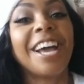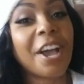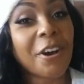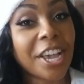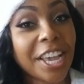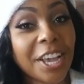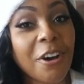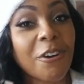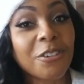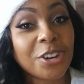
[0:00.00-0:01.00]
And he
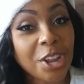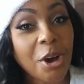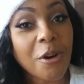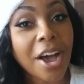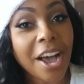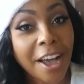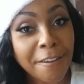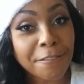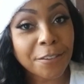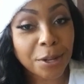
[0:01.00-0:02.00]
gonna know
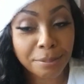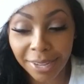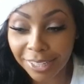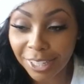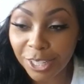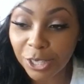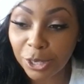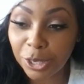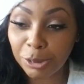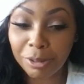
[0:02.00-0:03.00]
how I feel about this
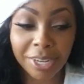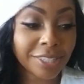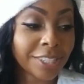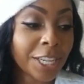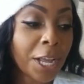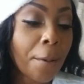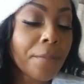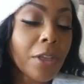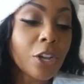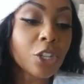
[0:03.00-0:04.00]
situation.
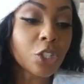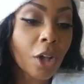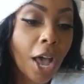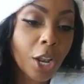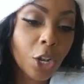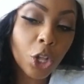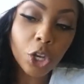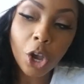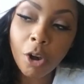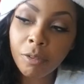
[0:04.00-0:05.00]
So I
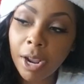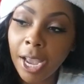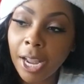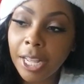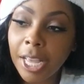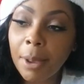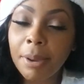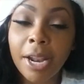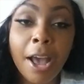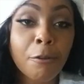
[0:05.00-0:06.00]
look over at him
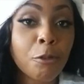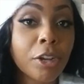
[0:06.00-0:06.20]
and I